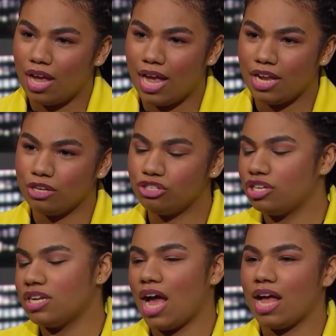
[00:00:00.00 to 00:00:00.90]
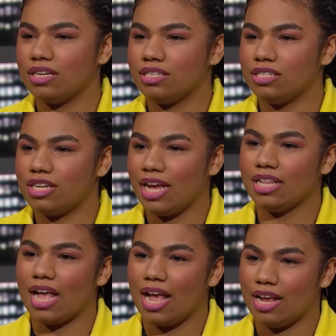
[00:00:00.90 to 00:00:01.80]
And you should not
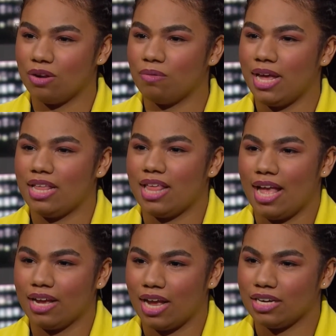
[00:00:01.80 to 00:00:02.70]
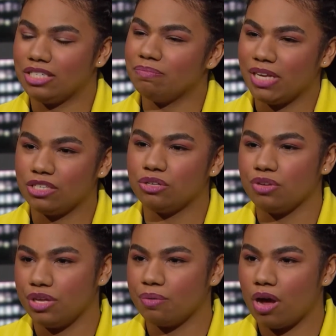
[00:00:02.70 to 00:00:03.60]
take that in a way that kind of demeans
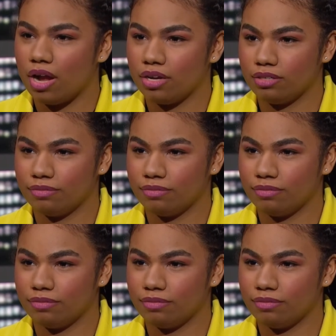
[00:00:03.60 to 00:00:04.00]
who you are.